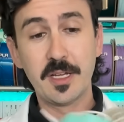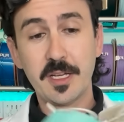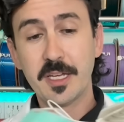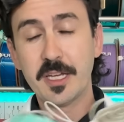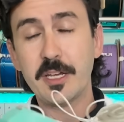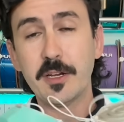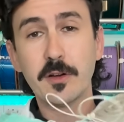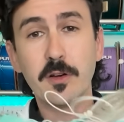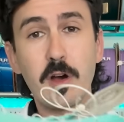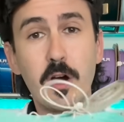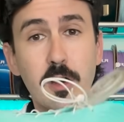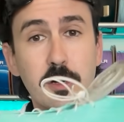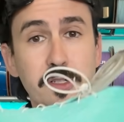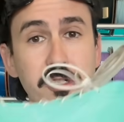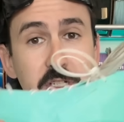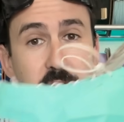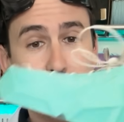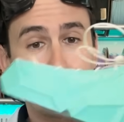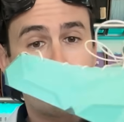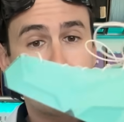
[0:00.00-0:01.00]
Here are
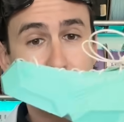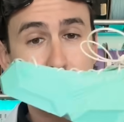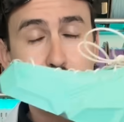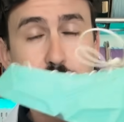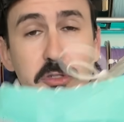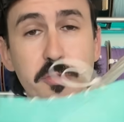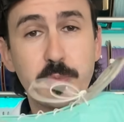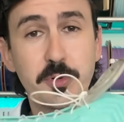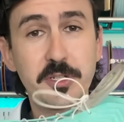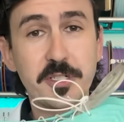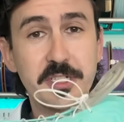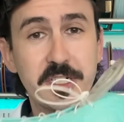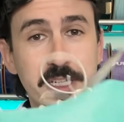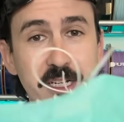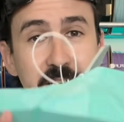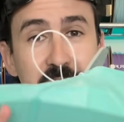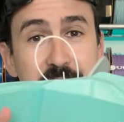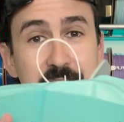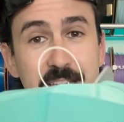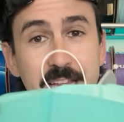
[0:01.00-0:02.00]
some shoes printed
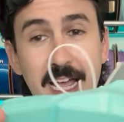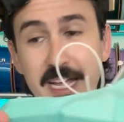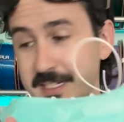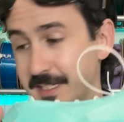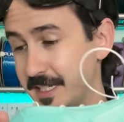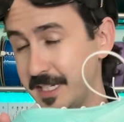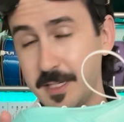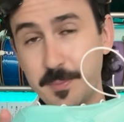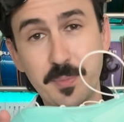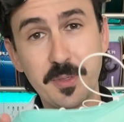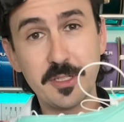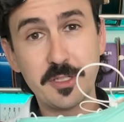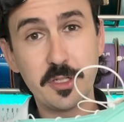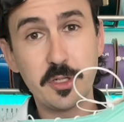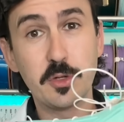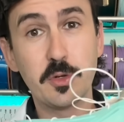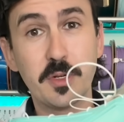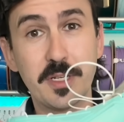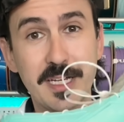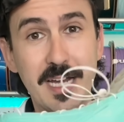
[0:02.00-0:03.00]
in that
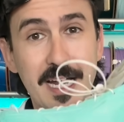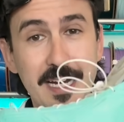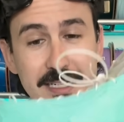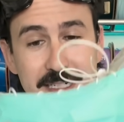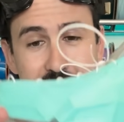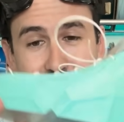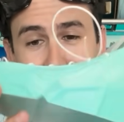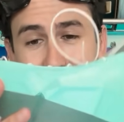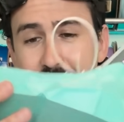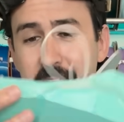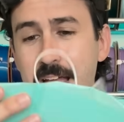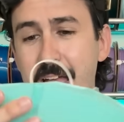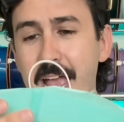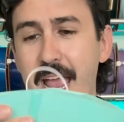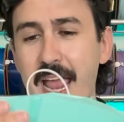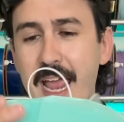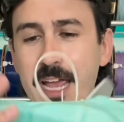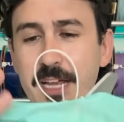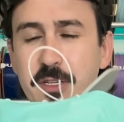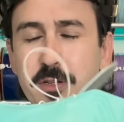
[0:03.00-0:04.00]
TPU 90,
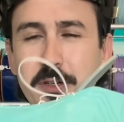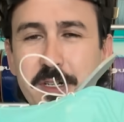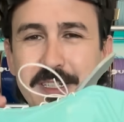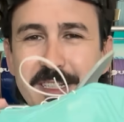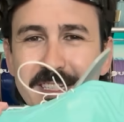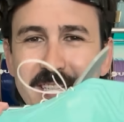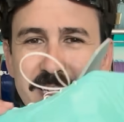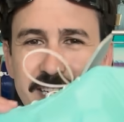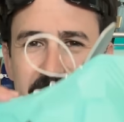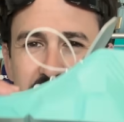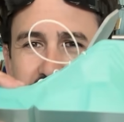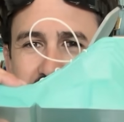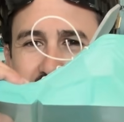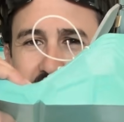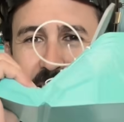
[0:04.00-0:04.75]
and you can see,